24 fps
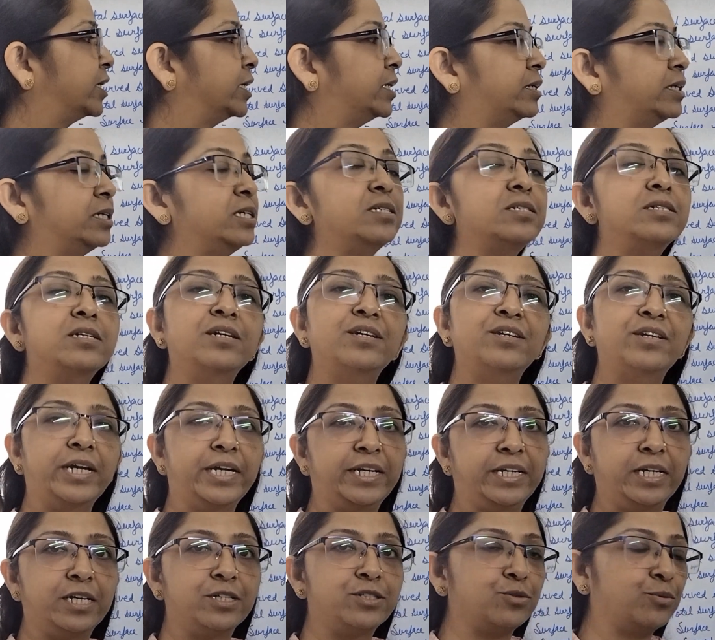it is
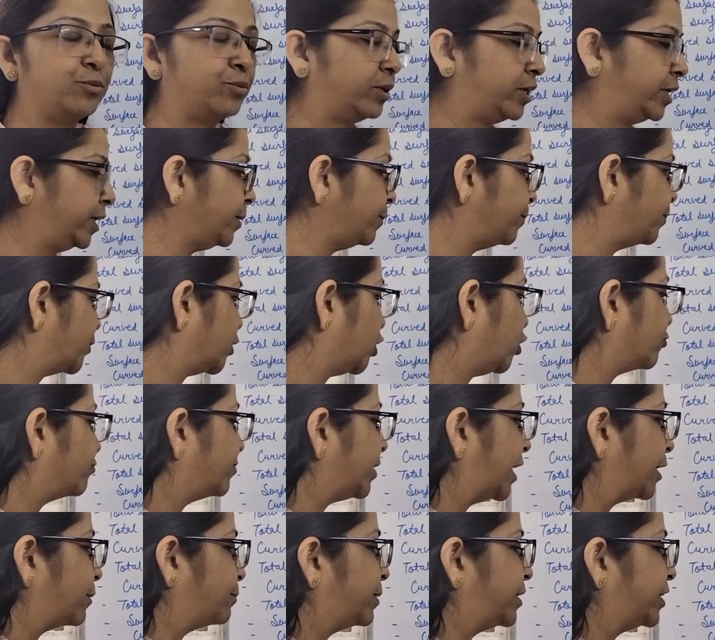radius only of
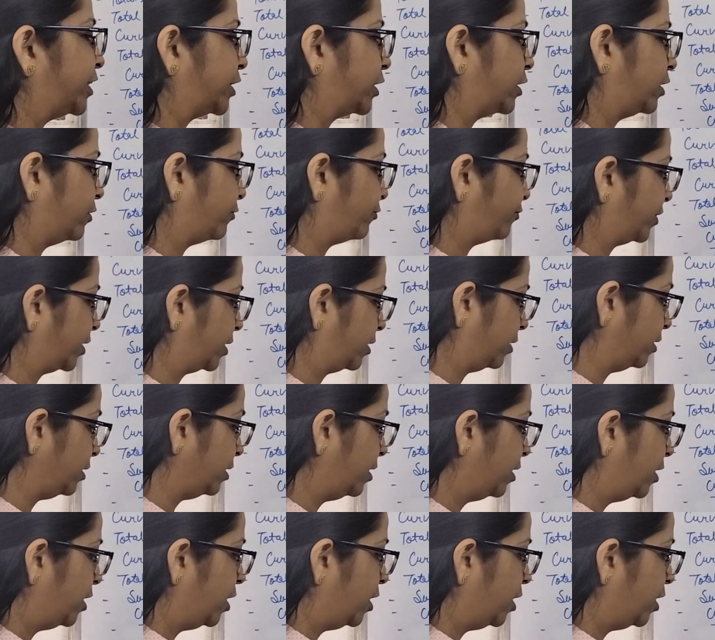that particular figure.